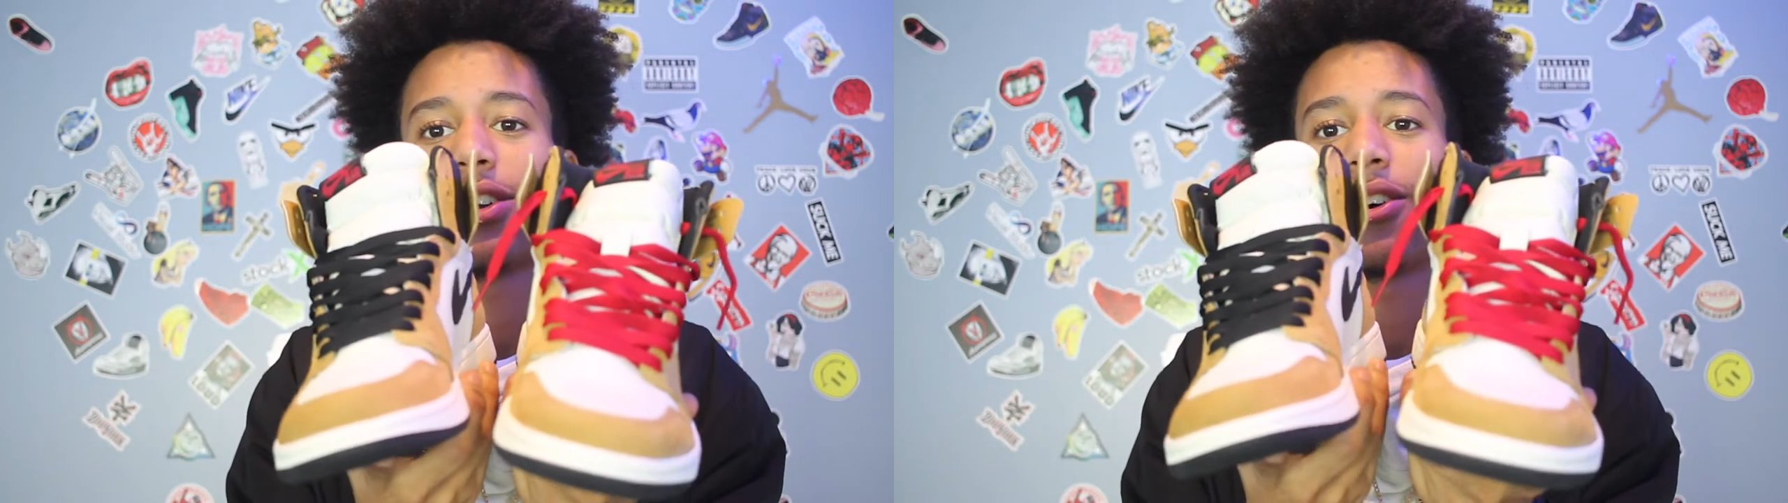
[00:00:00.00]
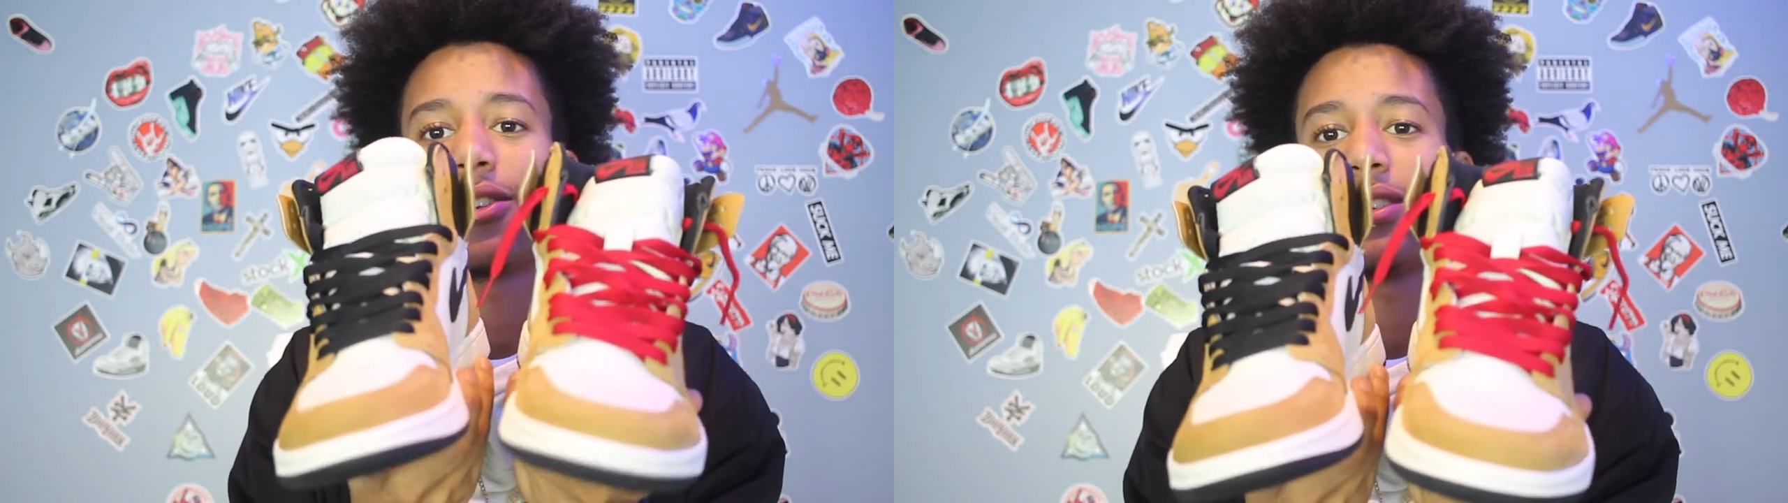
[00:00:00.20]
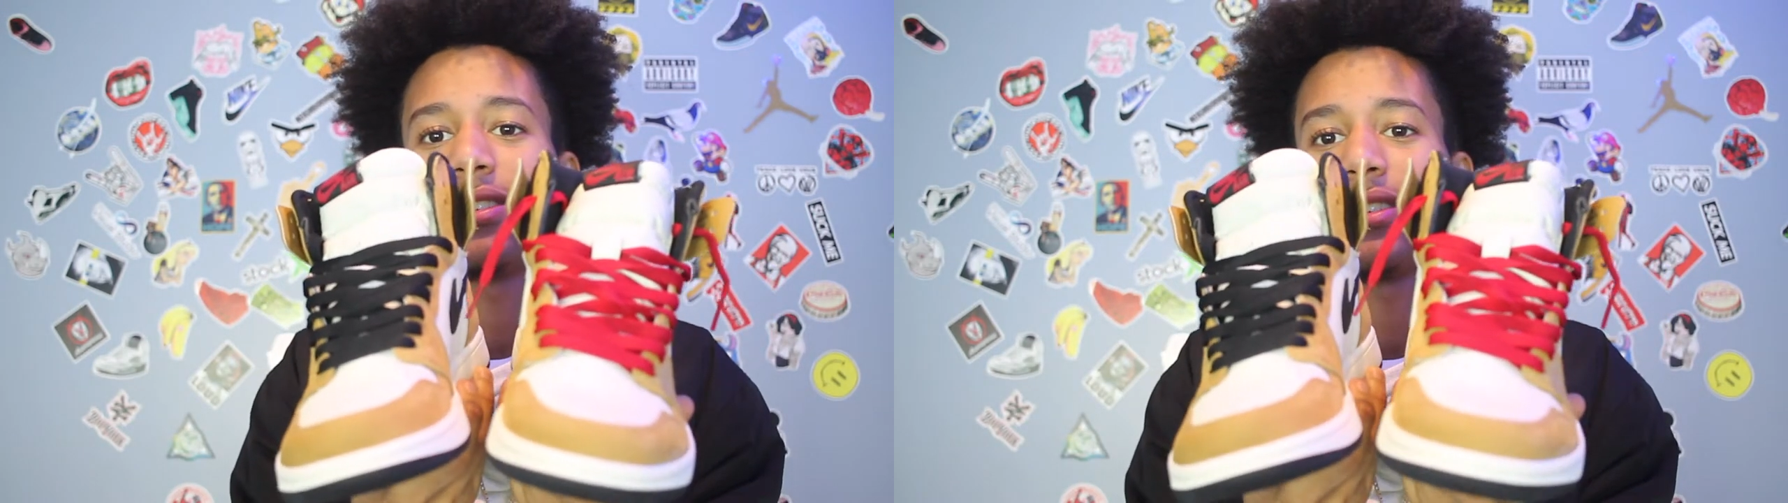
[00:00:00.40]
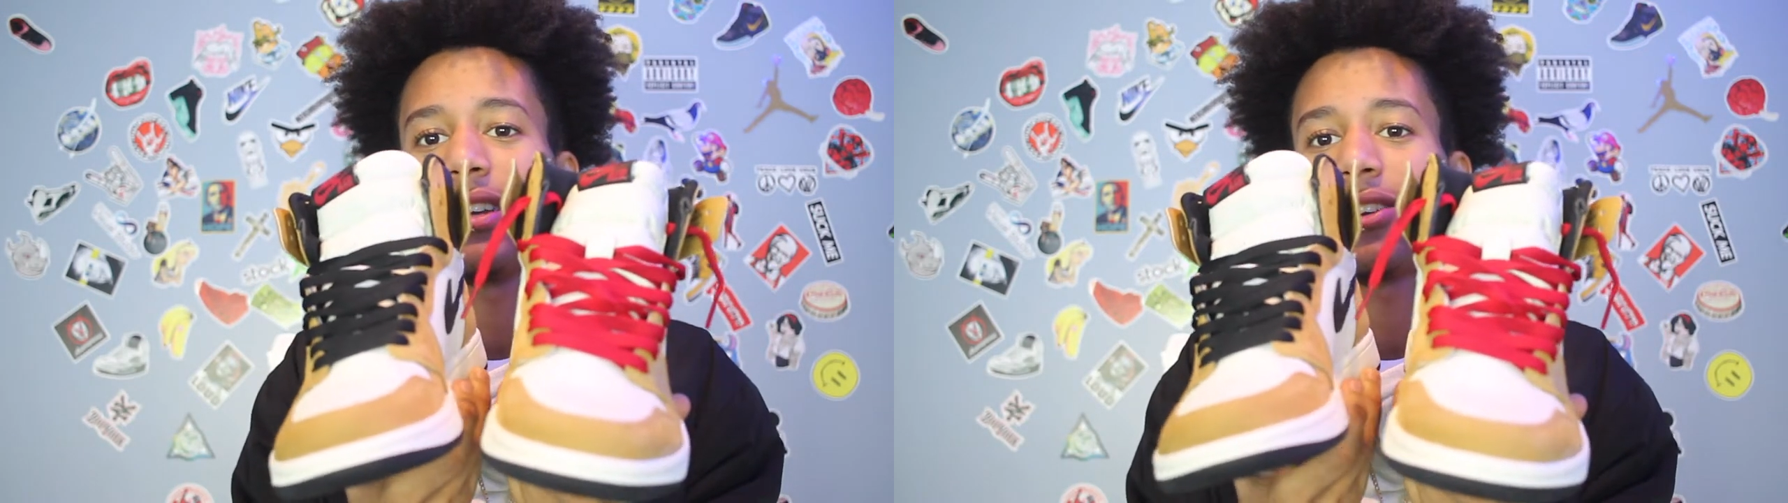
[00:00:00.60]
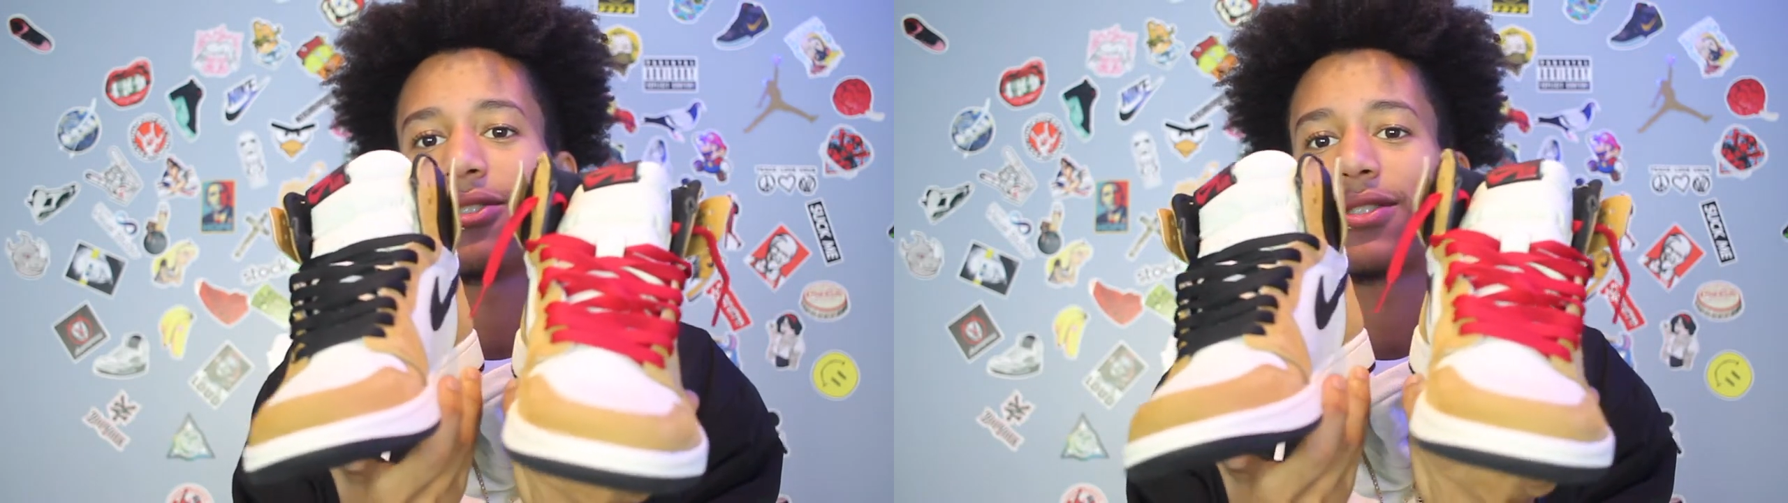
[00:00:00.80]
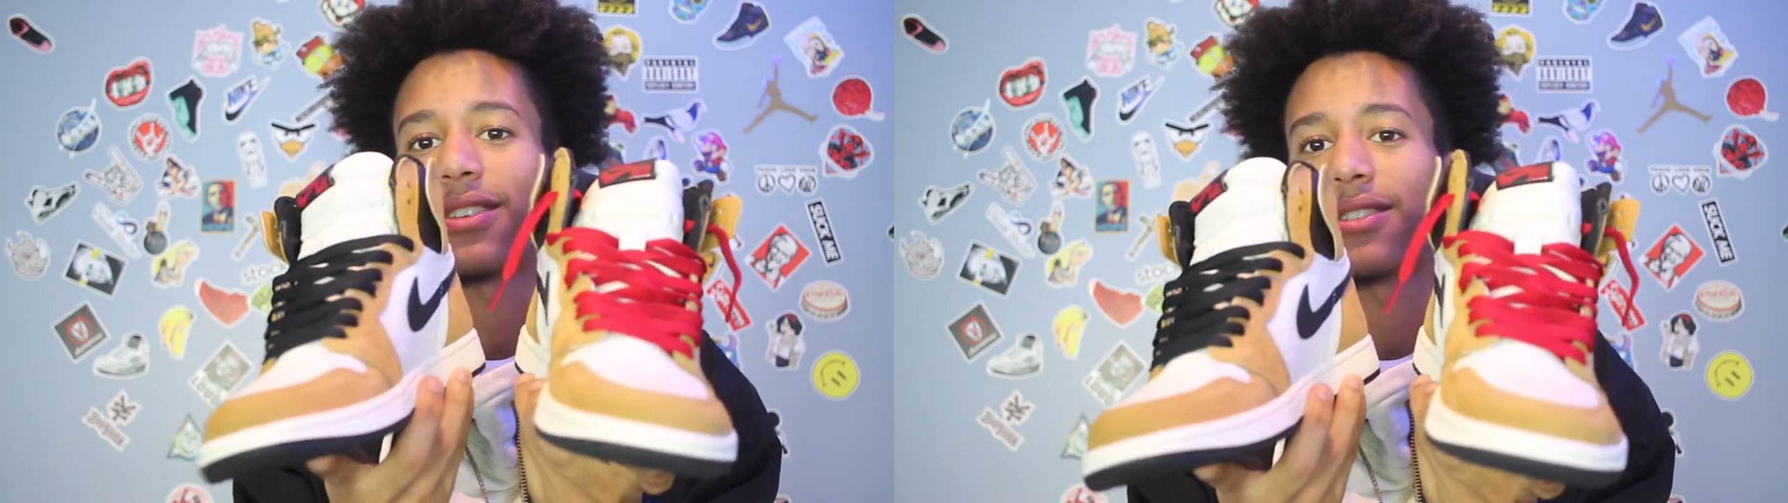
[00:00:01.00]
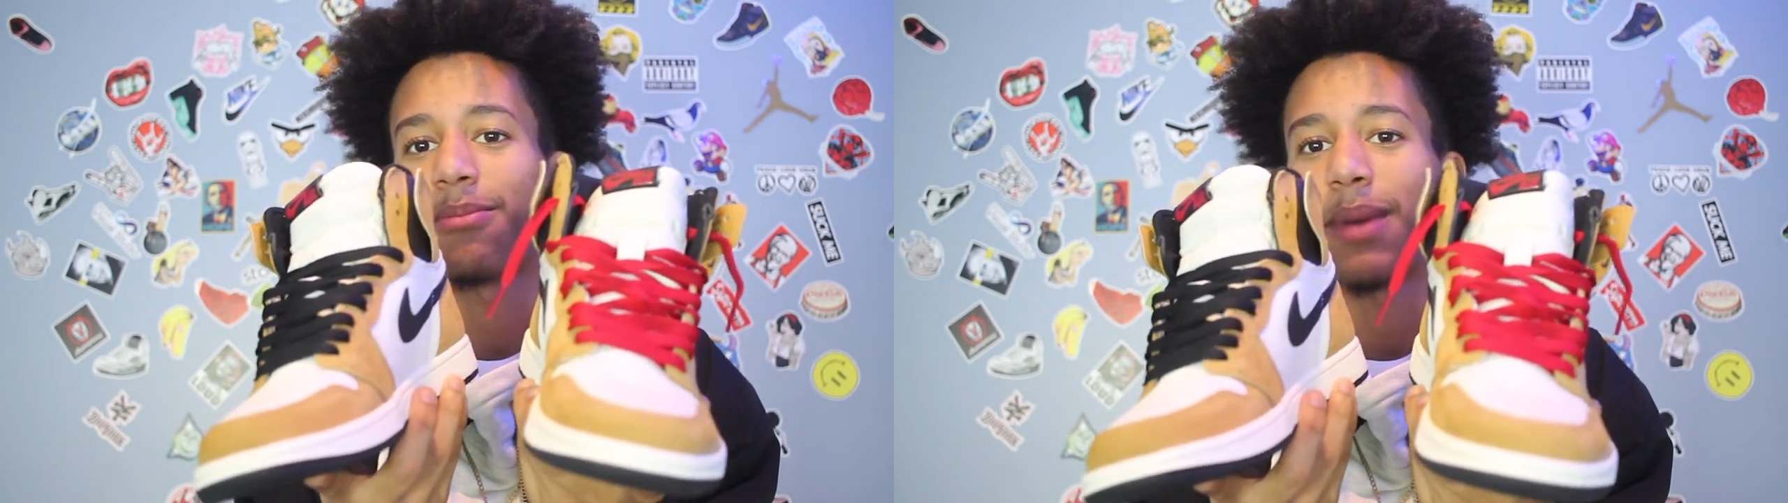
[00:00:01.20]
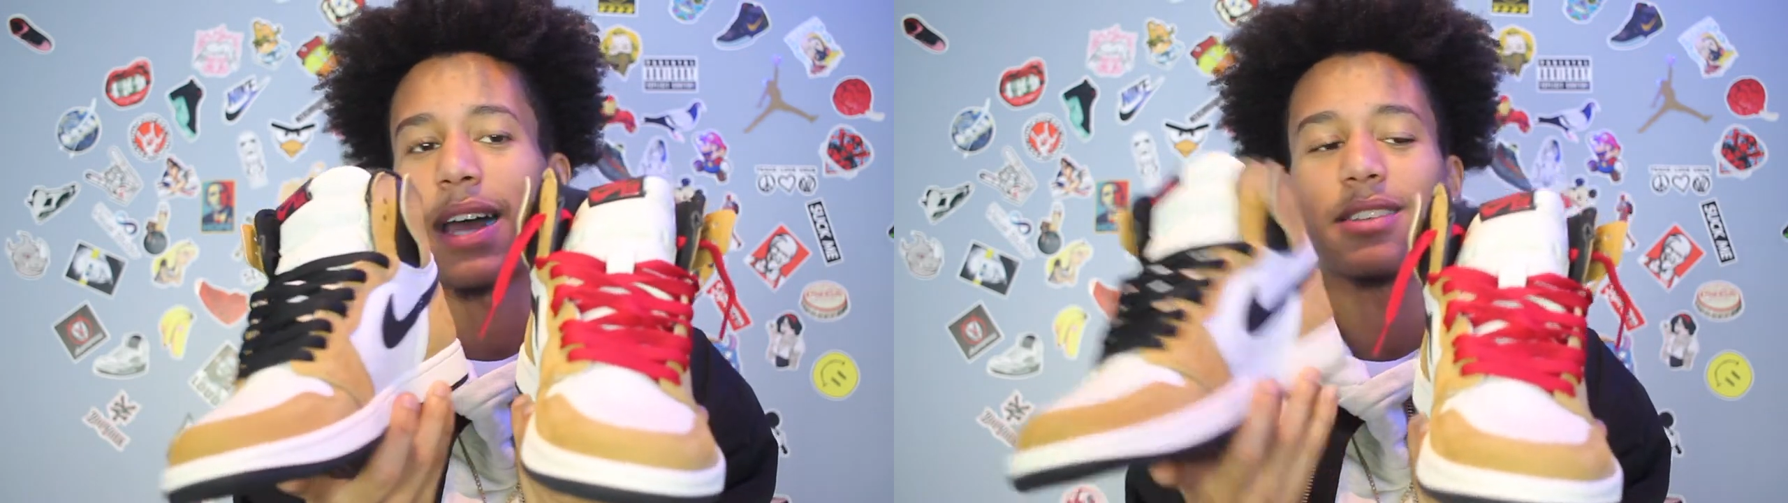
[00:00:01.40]
on these sneakers, doesn't
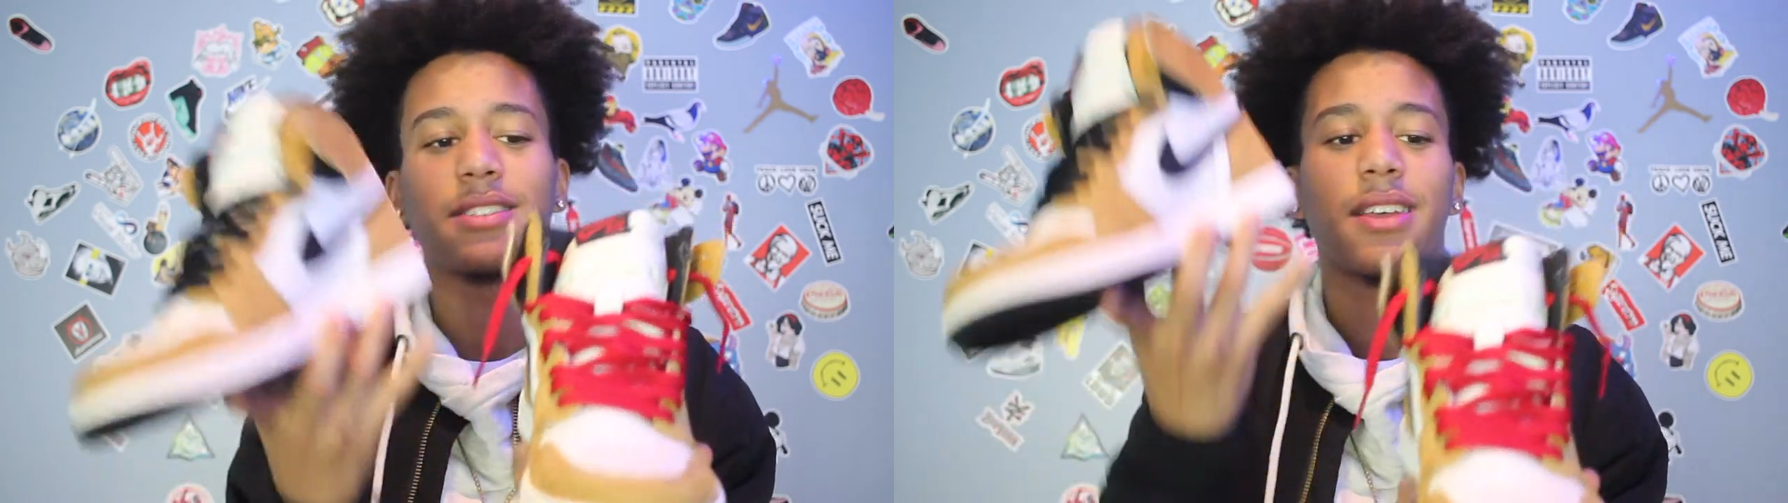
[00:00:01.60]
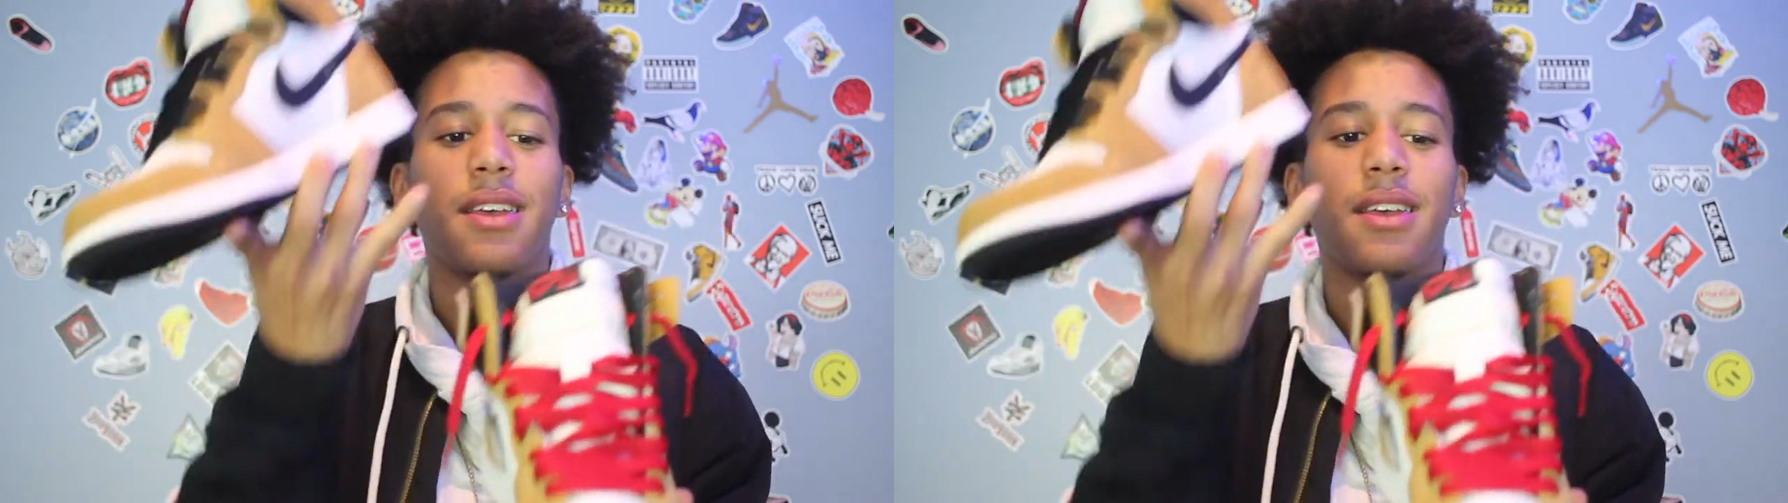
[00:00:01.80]
match.